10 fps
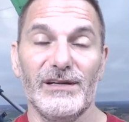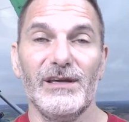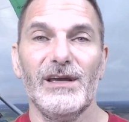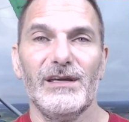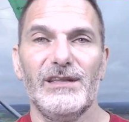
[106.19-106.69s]
And
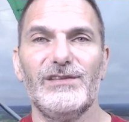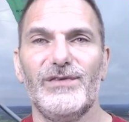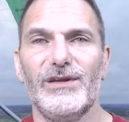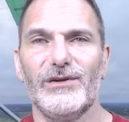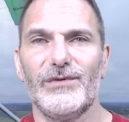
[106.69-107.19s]
this
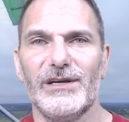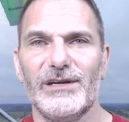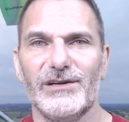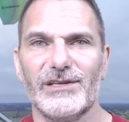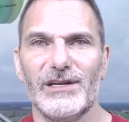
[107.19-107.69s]
video right
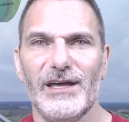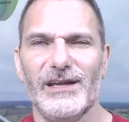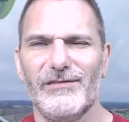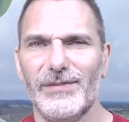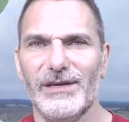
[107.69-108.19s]
here is going to
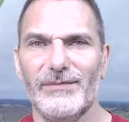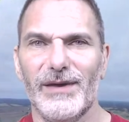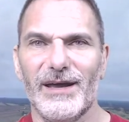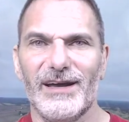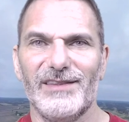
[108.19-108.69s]
kind of
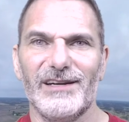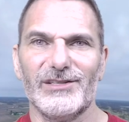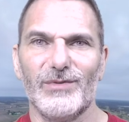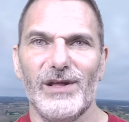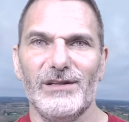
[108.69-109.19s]
piggyback on that
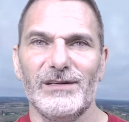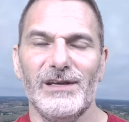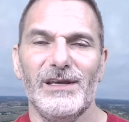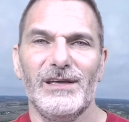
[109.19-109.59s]
as well and